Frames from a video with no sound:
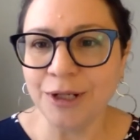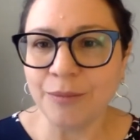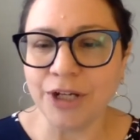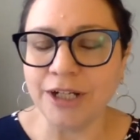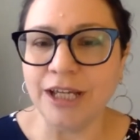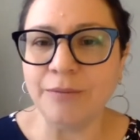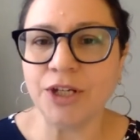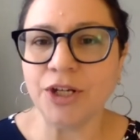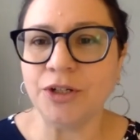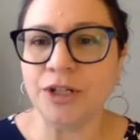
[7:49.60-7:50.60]
but Amy
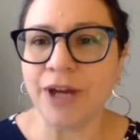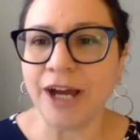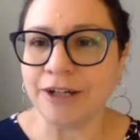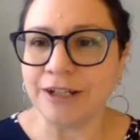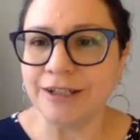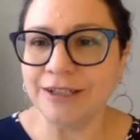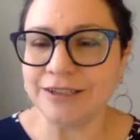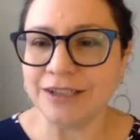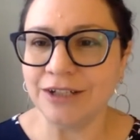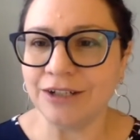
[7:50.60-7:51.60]
Coney Barrett
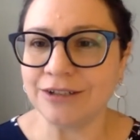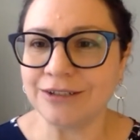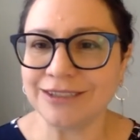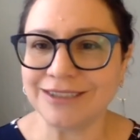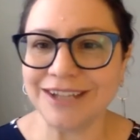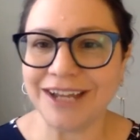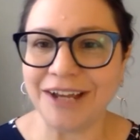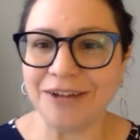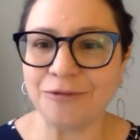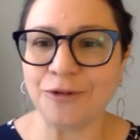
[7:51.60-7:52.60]
is here to
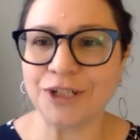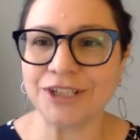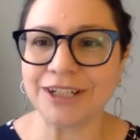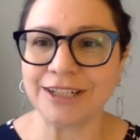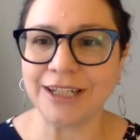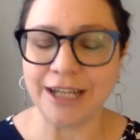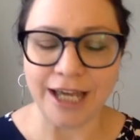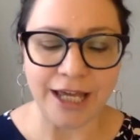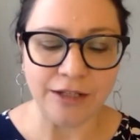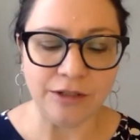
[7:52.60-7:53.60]
stay, unfortunately.
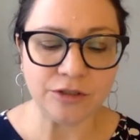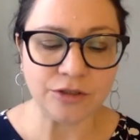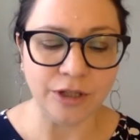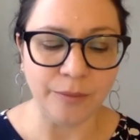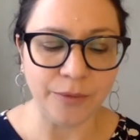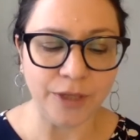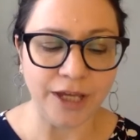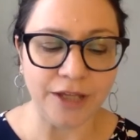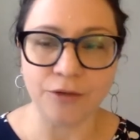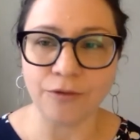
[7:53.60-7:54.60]
And Trump
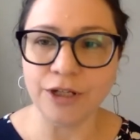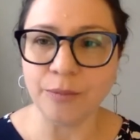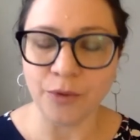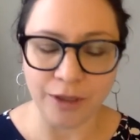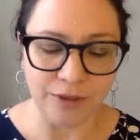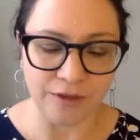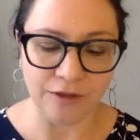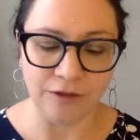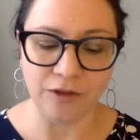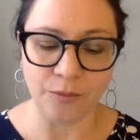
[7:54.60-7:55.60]
had 3
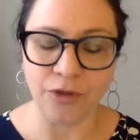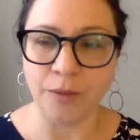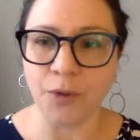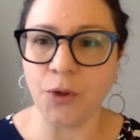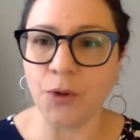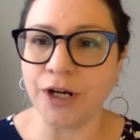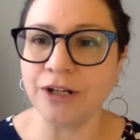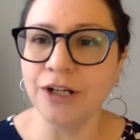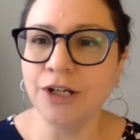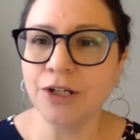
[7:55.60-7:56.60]
appointments to the Supreme Court:
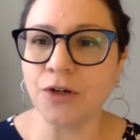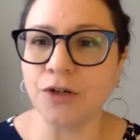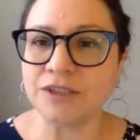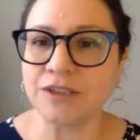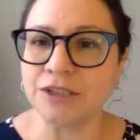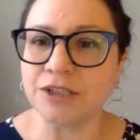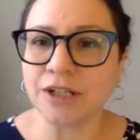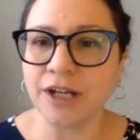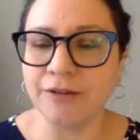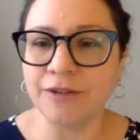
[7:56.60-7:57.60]

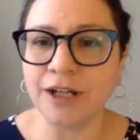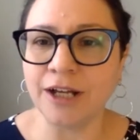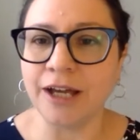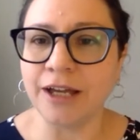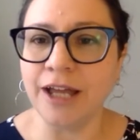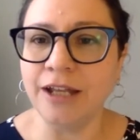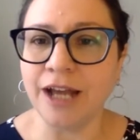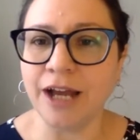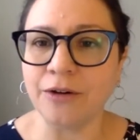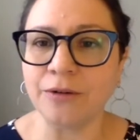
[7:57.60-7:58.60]
Gorsuch, Kavanaugh, and
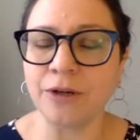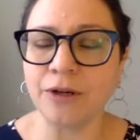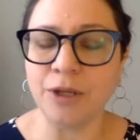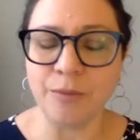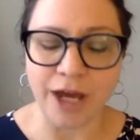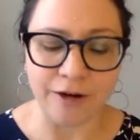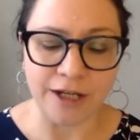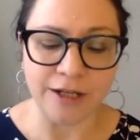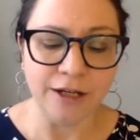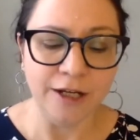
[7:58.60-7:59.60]
now Coney Barrett.